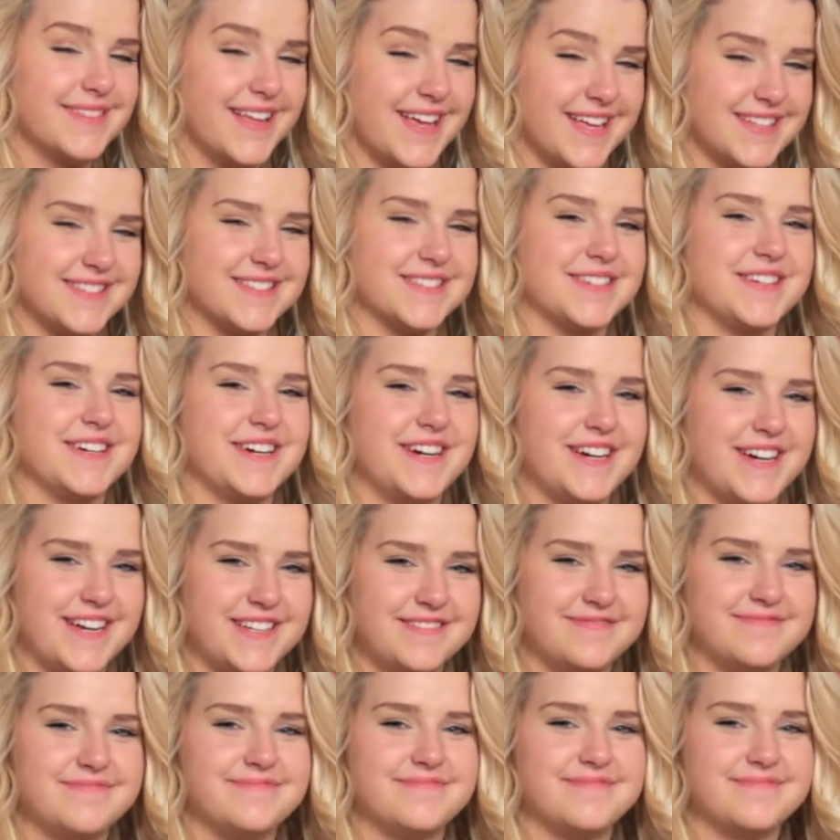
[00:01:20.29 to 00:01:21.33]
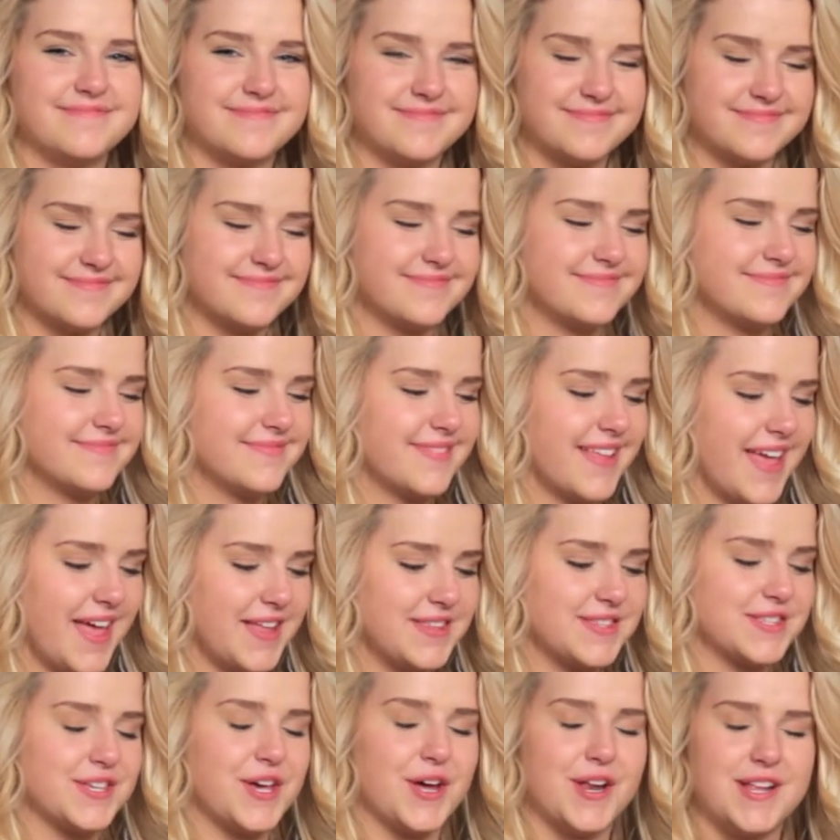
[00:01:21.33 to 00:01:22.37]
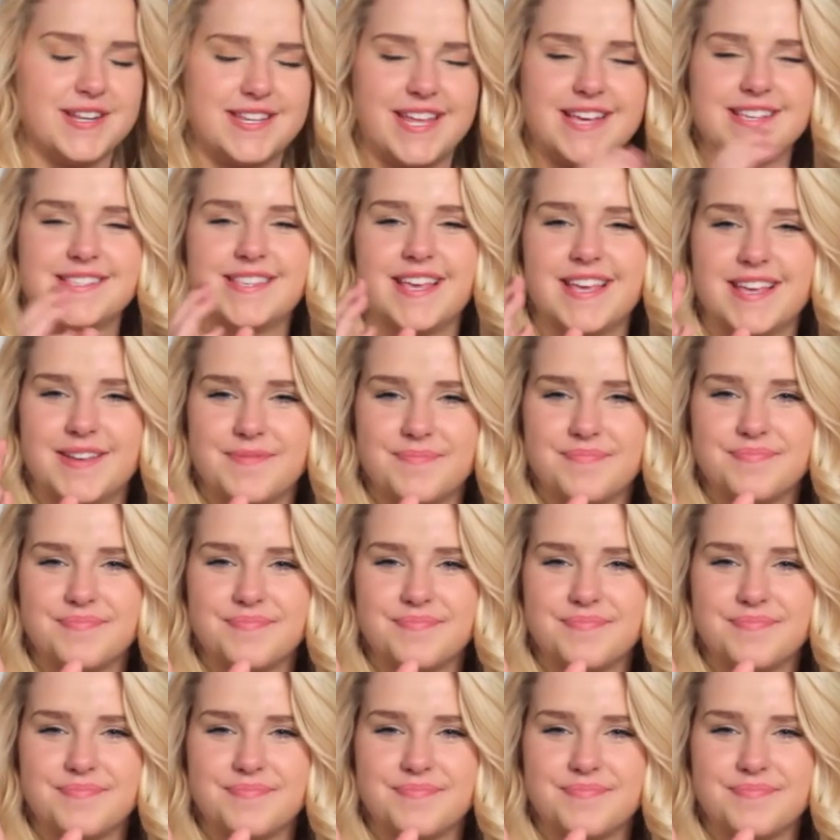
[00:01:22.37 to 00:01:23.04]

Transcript: It's good. It's good. It tastes like,